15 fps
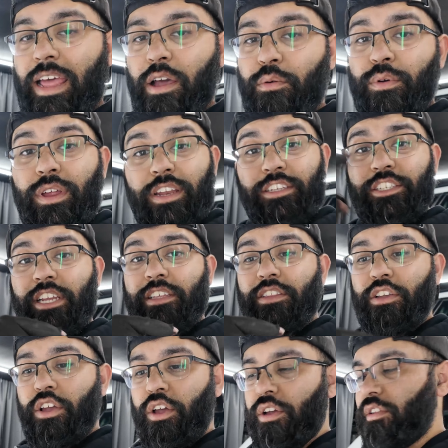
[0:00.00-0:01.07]
Now we're gonna check
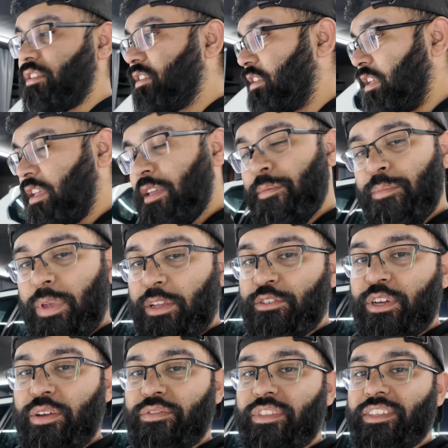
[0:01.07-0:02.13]
the codes, make
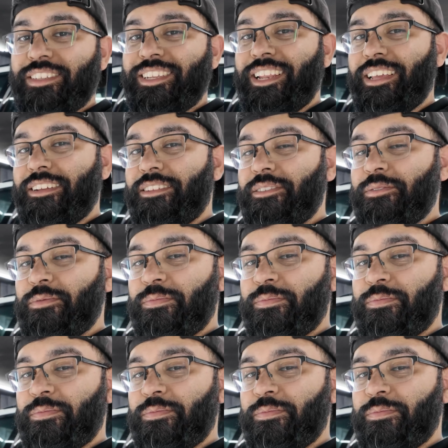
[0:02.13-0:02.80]
sure everything's cleared.